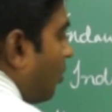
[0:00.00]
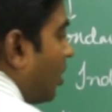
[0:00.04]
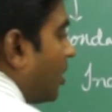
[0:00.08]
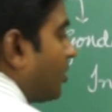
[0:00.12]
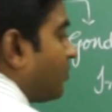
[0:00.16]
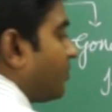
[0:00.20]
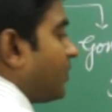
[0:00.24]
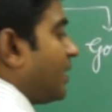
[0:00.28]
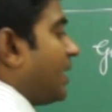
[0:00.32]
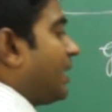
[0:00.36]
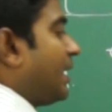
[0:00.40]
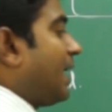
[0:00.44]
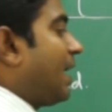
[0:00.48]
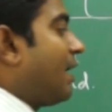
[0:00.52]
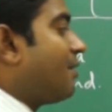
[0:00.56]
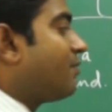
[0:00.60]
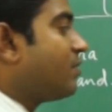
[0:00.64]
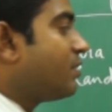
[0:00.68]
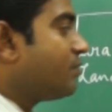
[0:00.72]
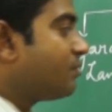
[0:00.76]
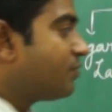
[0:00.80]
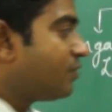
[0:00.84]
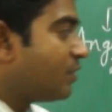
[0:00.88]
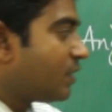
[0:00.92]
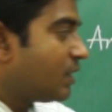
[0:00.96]
what we are
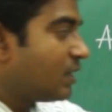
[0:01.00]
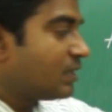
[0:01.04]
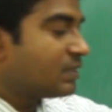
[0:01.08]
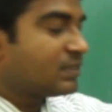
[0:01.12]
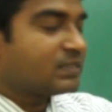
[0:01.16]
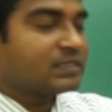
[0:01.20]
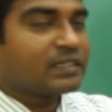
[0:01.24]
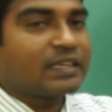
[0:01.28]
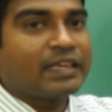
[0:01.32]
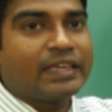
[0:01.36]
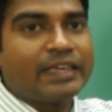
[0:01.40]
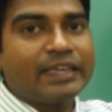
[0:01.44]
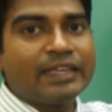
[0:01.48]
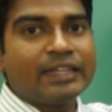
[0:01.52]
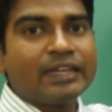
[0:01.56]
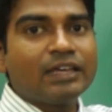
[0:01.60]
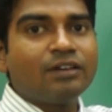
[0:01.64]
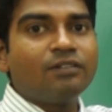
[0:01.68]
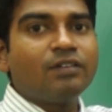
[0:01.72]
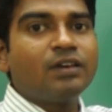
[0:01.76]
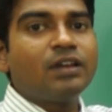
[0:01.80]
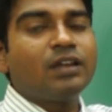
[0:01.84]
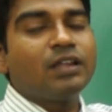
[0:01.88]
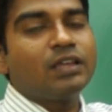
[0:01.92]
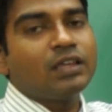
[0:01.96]
having for us in
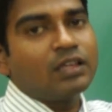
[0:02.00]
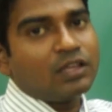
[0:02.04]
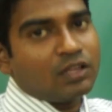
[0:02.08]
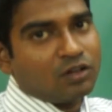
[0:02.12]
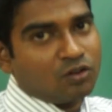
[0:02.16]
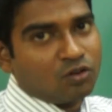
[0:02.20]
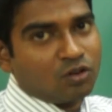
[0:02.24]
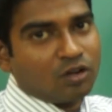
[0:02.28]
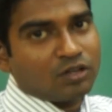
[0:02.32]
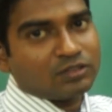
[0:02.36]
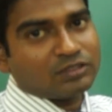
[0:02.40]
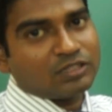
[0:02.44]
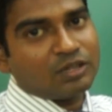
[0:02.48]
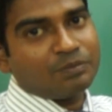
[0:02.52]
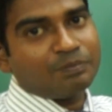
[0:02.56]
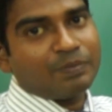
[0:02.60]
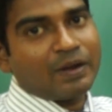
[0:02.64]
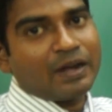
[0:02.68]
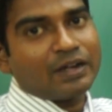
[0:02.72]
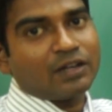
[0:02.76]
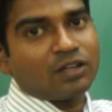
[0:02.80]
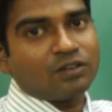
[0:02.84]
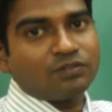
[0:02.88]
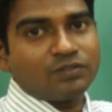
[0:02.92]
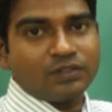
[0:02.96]
our northern
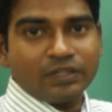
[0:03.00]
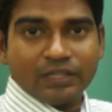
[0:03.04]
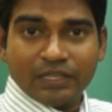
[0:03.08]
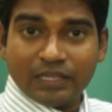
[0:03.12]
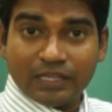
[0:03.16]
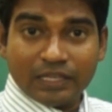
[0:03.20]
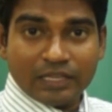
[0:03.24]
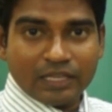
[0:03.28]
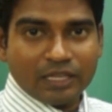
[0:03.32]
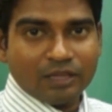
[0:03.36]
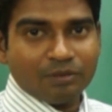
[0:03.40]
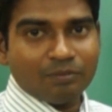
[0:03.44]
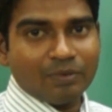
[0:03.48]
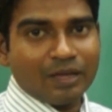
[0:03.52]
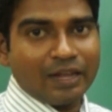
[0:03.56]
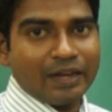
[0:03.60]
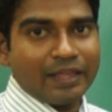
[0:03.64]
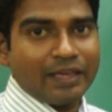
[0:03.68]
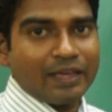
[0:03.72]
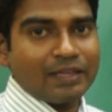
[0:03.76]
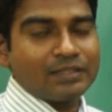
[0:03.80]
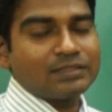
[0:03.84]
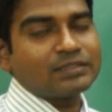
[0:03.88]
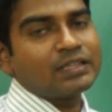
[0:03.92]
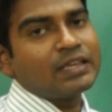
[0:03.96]
part of the
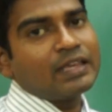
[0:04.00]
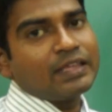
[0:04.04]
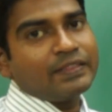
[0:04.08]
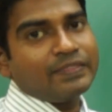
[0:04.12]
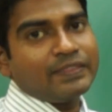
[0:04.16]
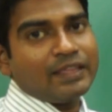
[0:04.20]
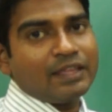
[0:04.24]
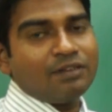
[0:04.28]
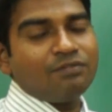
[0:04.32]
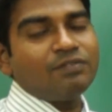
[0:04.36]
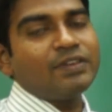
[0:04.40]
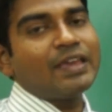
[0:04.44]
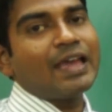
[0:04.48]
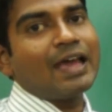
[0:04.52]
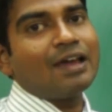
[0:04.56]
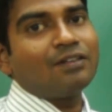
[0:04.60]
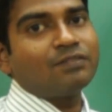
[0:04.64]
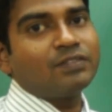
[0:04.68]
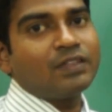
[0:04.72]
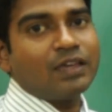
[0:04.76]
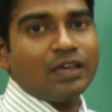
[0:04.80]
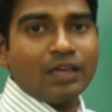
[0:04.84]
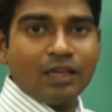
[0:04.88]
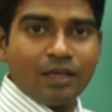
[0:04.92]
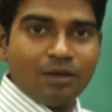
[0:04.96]
Himalayas. Then we
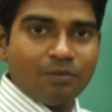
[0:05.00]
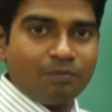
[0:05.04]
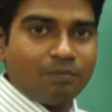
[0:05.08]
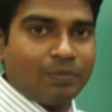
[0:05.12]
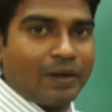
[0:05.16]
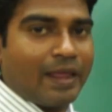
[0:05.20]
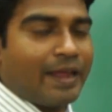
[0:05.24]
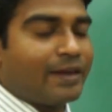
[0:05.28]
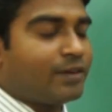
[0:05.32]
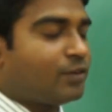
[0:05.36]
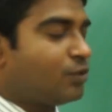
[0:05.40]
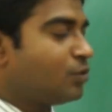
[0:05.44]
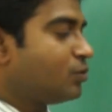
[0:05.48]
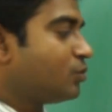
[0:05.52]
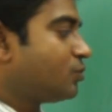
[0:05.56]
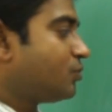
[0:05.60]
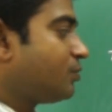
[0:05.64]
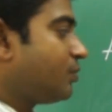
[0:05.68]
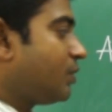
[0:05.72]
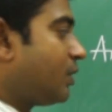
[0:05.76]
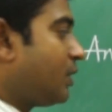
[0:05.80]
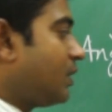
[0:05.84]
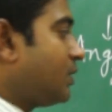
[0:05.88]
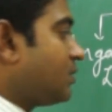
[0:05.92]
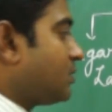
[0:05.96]
have the plateaus
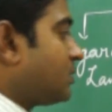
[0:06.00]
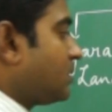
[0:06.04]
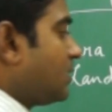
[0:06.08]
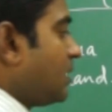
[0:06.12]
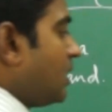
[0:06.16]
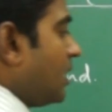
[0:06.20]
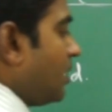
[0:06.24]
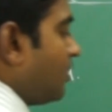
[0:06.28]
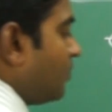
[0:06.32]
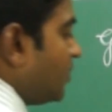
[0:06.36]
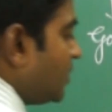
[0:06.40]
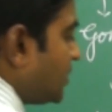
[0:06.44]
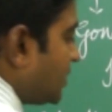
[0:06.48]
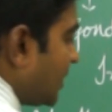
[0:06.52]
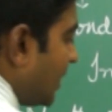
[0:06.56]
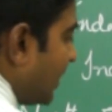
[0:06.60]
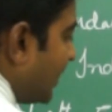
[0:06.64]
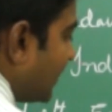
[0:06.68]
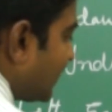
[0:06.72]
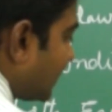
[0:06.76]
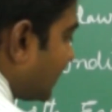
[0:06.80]
for us. We shall